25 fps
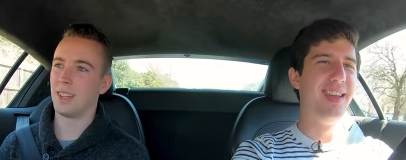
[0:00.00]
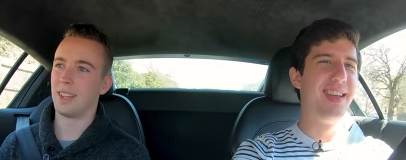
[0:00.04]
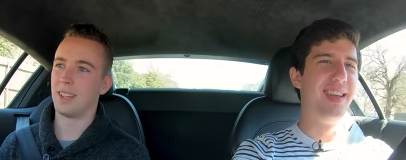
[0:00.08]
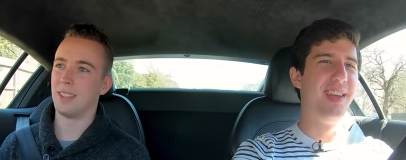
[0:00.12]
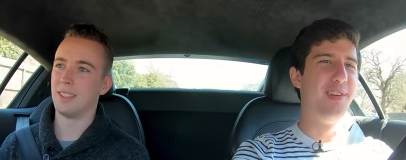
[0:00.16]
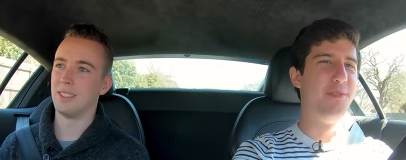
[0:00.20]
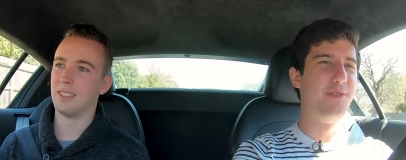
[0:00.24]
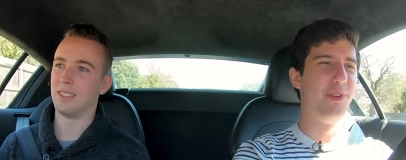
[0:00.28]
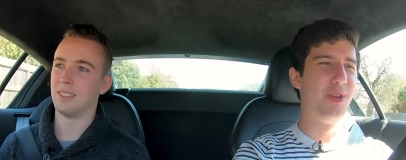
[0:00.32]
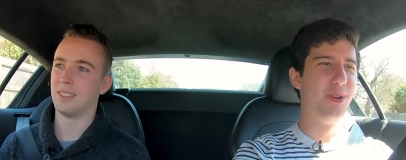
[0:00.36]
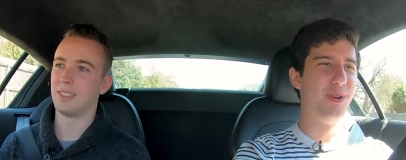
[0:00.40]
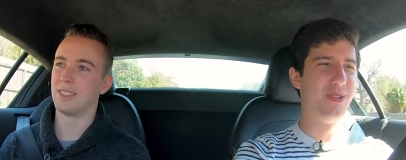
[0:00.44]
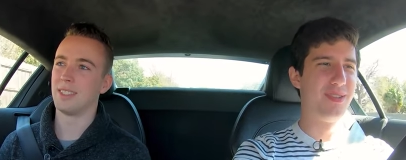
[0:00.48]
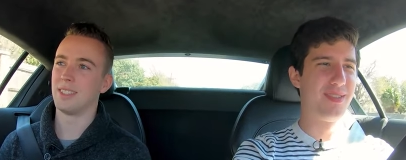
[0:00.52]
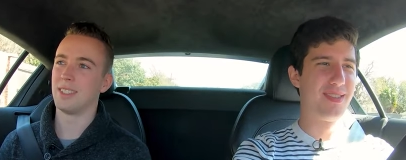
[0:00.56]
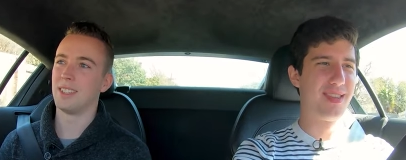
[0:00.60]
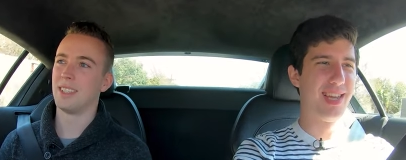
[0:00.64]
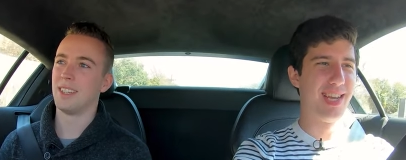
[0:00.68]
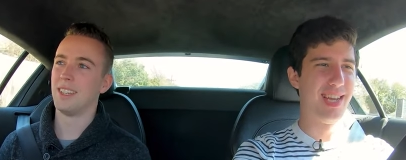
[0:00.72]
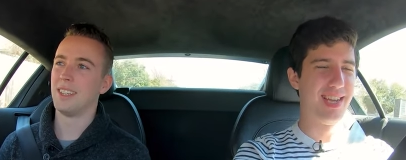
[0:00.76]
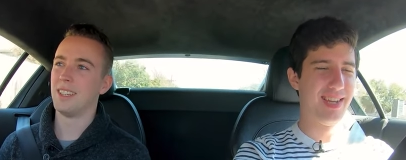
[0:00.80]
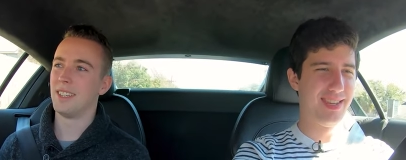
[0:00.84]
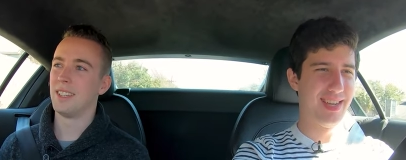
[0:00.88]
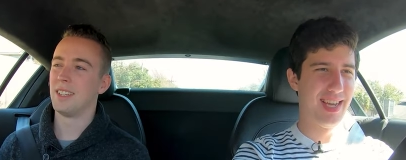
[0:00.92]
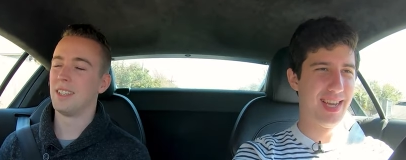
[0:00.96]
Speaker 1: It Oof. feels
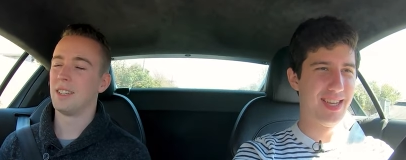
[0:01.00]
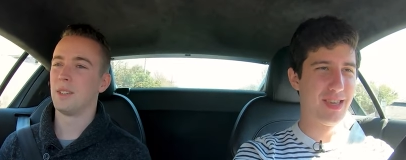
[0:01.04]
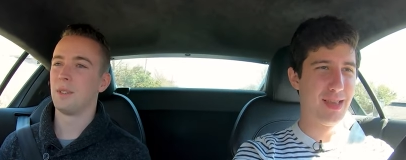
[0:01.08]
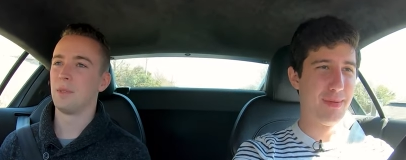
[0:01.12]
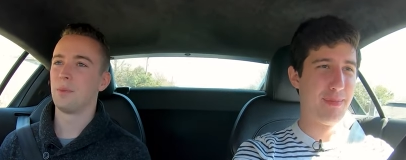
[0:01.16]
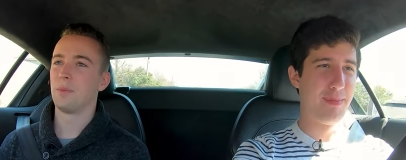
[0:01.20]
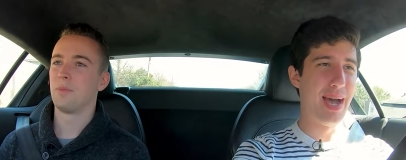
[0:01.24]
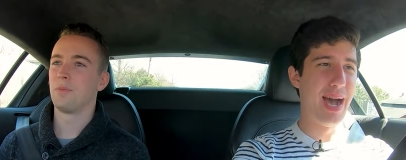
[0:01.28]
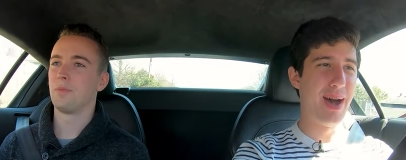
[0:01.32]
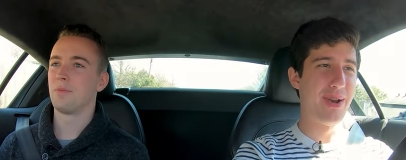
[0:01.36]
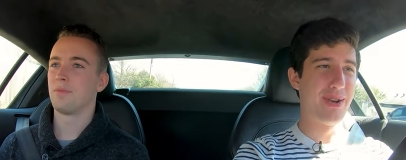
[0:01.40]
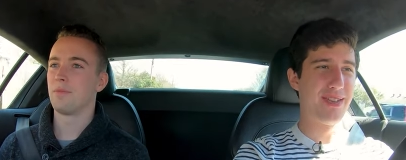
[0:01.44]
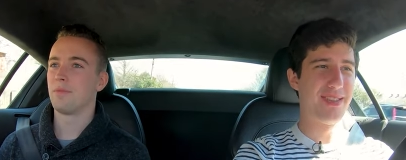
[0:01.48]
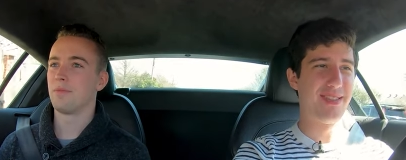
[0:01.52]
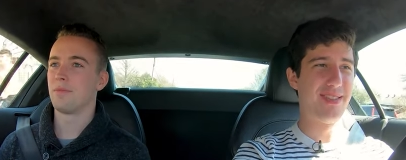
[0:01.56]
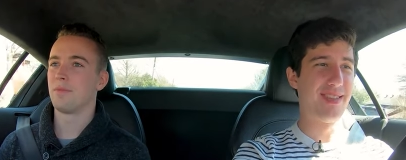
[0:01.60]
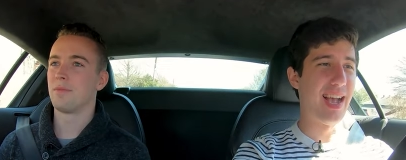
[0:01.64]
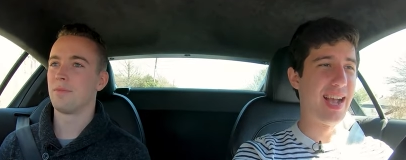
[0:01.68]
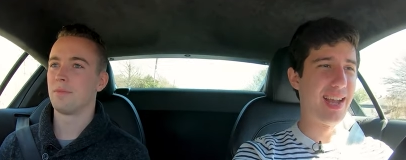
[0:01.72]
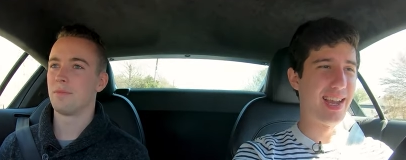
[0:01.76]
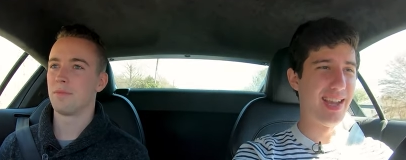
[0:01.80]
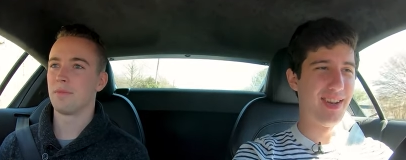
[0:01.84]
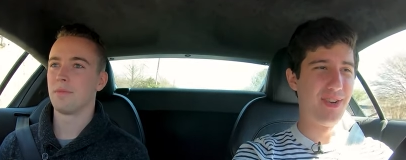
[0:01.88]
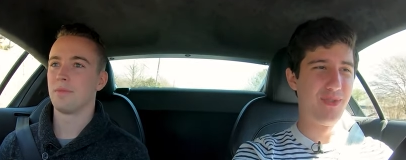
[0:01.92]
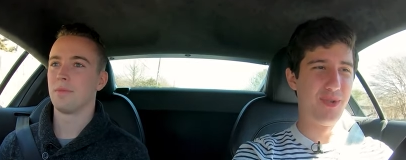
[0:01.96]
like it takes about a
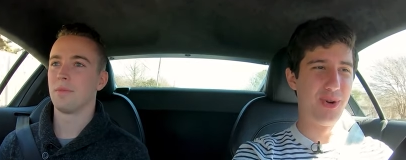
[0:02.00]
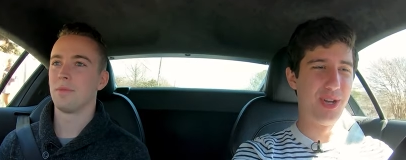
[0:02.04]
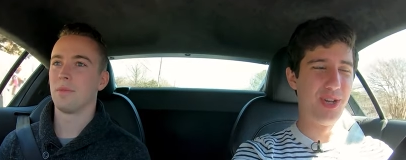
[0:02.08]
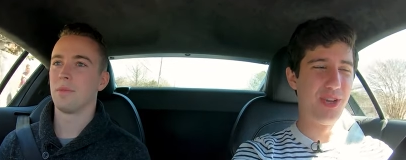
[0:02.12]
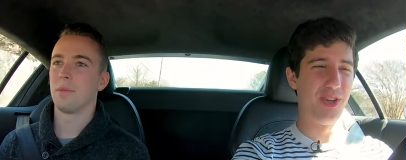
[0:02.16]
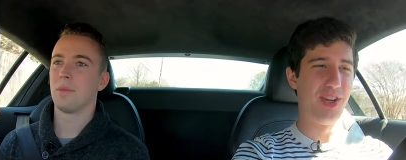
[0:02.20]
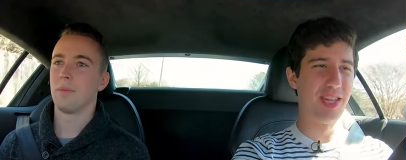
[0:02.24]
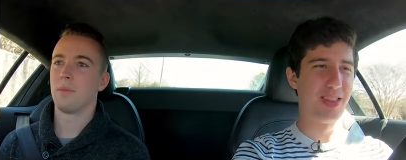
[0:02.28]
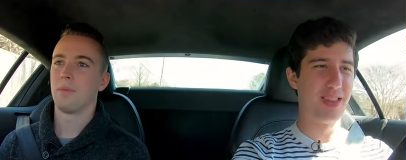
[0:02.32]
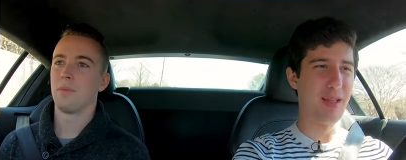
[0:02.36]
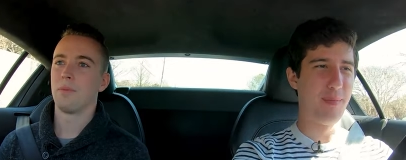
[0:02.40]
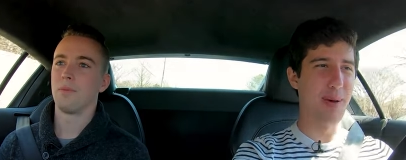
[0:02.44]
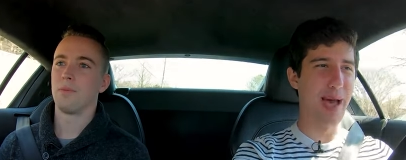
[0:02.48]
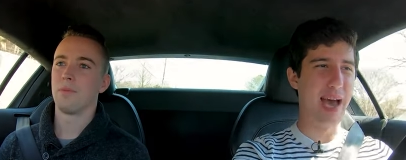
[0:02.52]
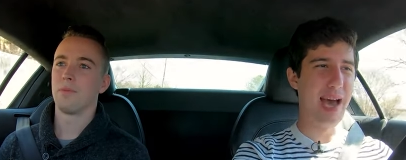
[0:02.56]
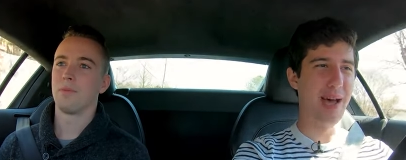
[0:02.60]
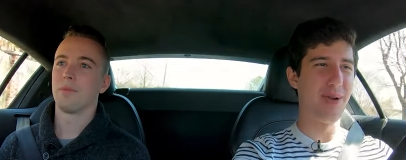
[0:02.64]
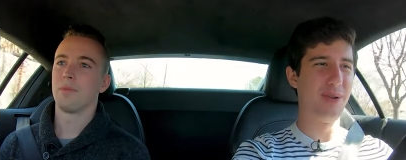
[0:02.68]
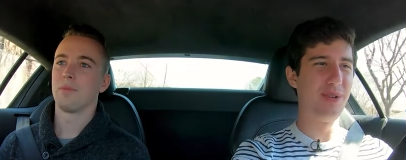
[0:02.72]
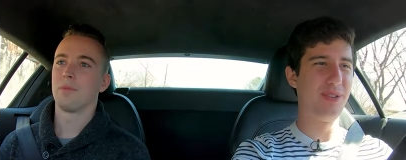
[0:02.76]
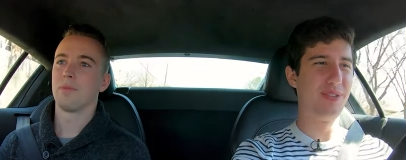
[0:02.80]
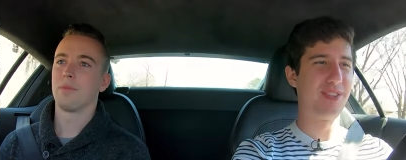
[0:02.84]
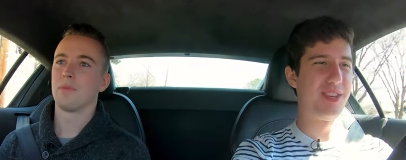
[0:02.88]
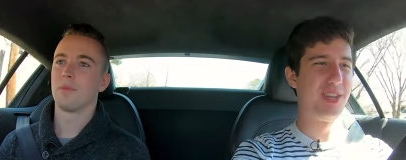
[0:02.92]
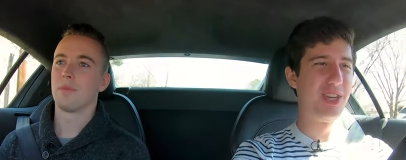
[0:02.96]
second when you hit the
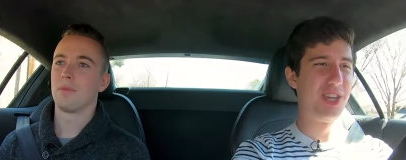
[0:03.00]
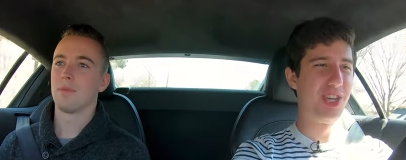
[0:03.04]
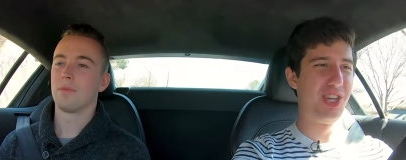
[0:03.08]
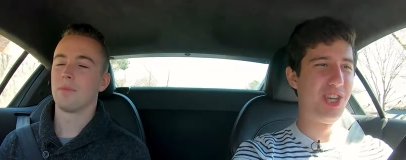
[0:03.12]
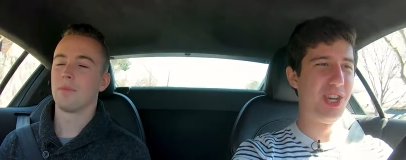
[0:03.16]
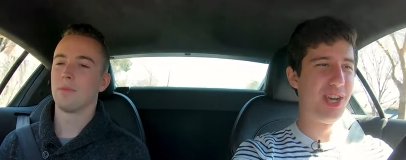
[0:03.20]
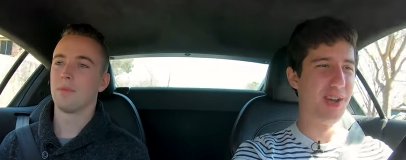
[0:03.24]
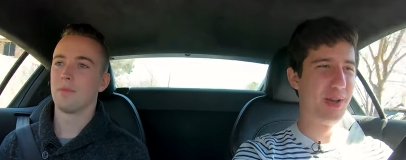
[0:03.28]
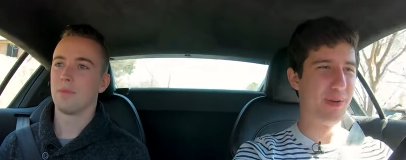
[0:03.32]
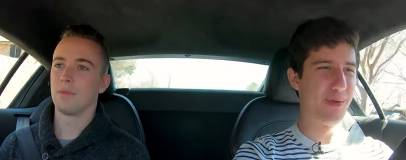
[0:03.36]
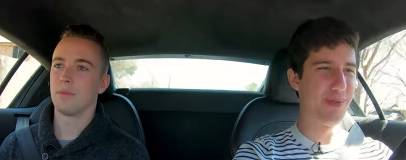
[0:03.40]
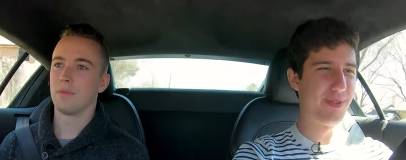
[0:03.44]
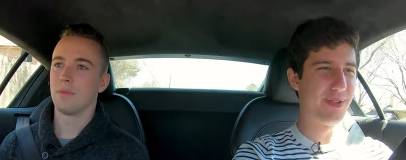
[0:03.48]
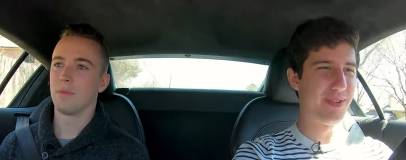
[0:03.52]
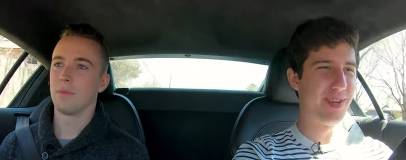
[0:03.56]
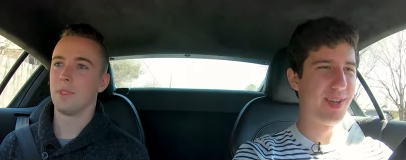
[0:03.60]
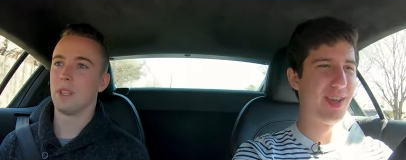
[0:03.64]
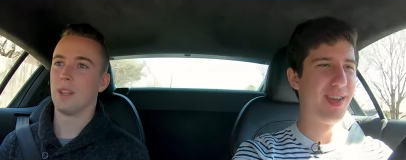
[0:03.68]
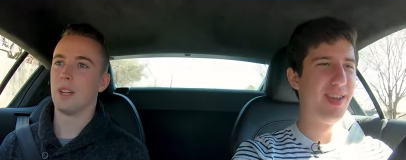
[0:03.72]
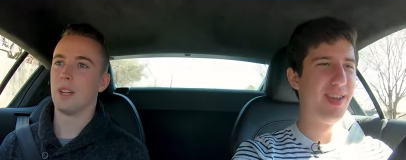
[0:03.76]
paddles to shift.